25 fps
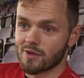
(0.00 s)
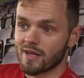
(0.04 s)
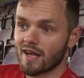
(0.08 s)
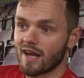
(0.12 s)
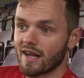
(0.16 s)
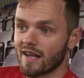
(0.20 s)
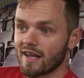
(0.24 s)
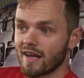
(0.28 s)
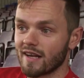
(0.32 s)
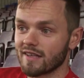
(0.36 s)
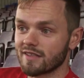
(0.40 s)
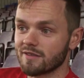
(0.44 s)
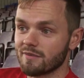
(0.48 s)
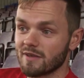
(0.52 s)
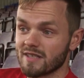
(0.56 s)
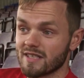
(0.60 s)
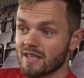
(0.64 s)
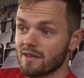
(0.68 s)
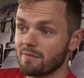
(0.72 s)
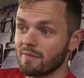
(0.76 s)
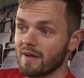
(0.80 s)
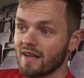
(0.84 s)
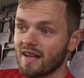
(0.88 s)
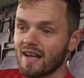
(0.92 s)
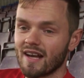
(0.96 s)
we can catch them. Is
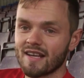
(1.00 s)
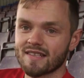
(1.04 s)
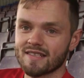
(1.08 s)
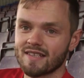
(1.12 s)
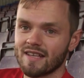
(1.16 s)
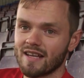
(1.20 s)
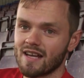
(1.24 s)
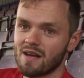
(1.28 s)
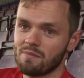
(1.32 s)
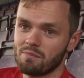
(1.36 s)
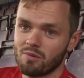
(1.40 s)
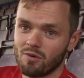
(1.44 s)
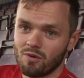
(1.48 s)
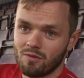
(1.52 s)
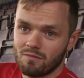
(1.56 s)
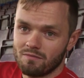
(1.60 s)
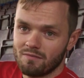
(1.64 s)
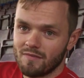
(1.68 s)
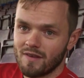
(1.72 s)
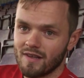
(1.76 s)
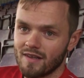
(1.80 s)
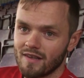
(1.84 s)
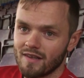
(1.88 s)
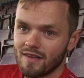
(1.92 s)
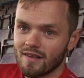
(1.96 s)
it a big ask? Yeah, but
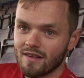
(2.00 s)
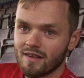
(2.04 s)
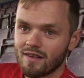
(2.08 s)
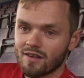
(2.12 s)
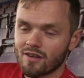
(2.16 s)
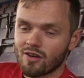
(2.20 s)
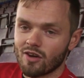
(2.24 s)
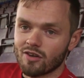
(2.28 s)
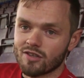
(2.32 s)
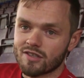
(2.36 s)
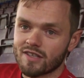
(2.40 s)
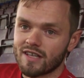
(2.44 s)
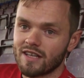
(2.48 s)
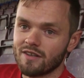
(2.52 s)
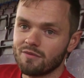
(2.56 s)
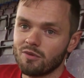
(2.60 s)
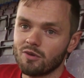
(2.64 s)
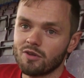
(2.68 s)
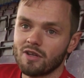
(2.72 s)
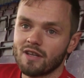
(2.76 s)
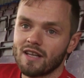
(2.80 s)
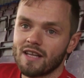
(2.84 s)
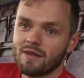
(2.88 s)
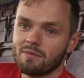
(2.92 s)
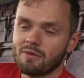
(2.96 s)
Connor's Quay
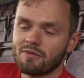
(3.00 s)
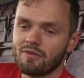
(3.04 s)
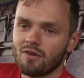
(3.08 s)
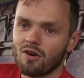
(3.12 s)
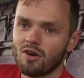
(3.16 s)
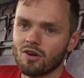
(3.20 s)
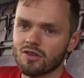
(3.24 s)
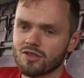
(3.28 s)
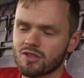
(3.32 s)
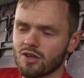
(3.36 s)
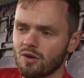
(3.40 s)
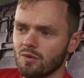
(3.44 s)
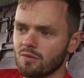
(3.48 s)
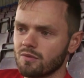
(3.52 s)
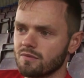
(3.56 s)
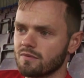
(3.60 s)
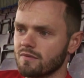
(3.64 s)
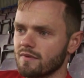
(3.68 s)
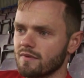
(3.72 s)
won the league before, so